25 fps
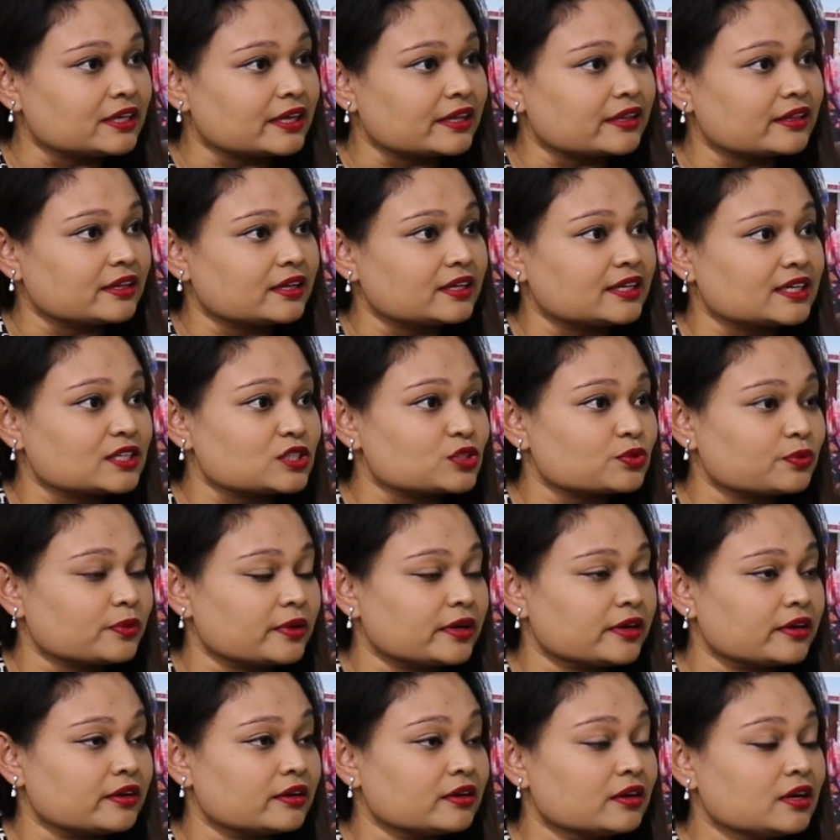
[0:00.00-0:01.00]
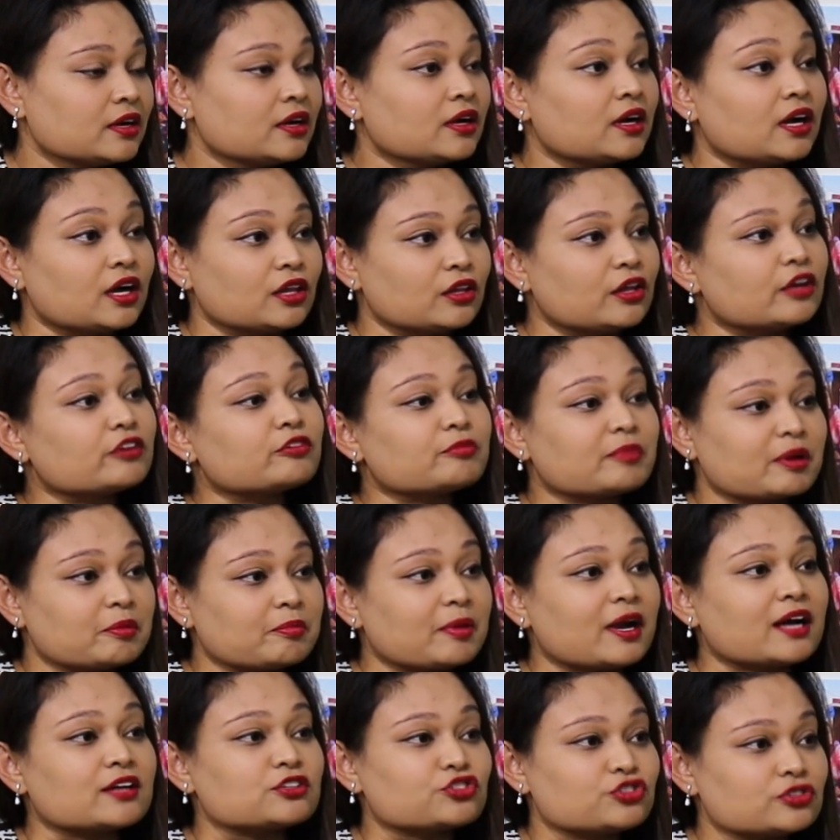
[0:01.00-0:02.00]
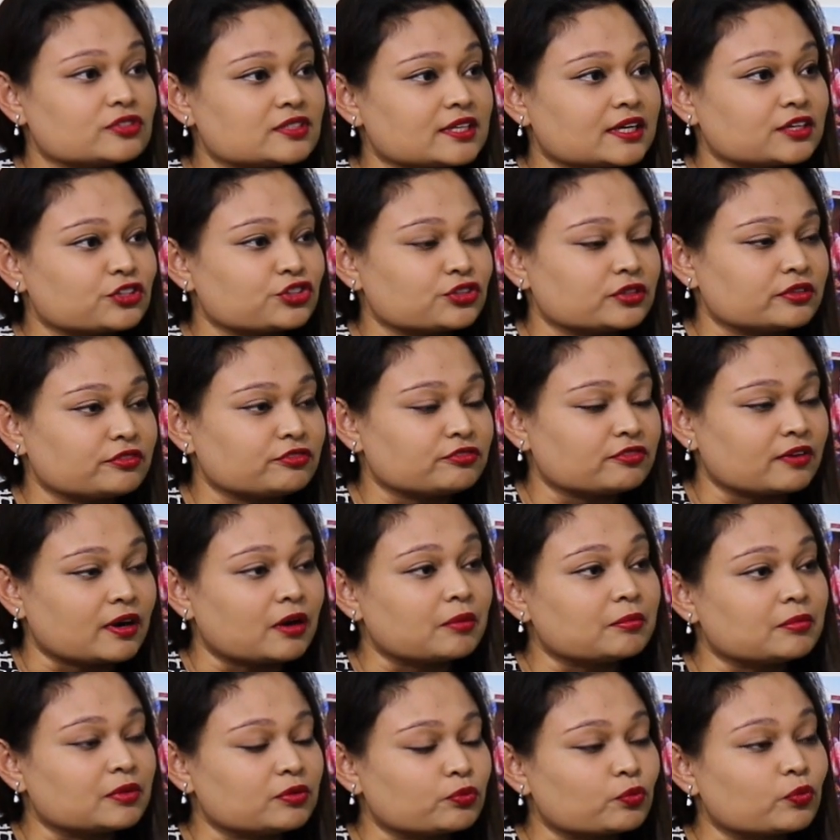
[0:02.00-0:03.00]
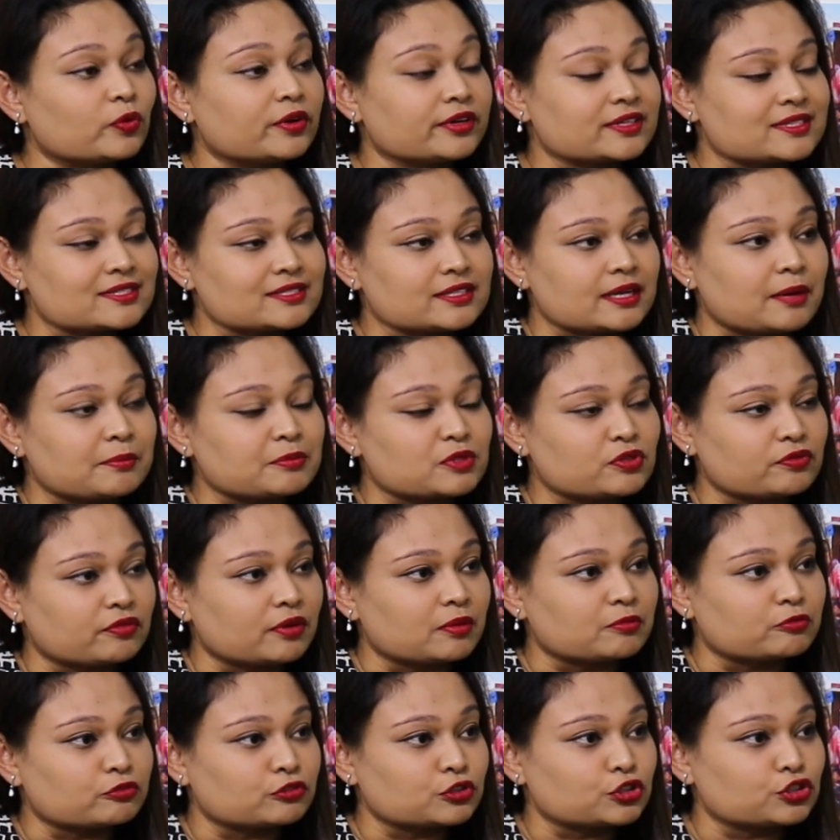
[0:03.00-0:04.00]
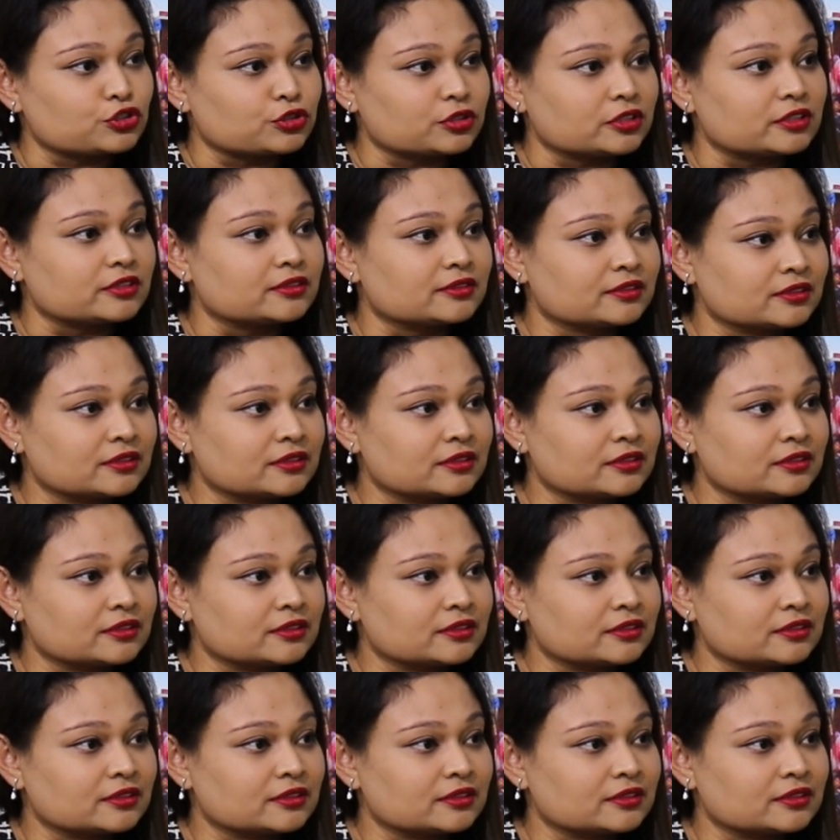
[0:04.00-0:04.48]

and I think that's where a lot of my passion is actually from, where it stems from, for sure.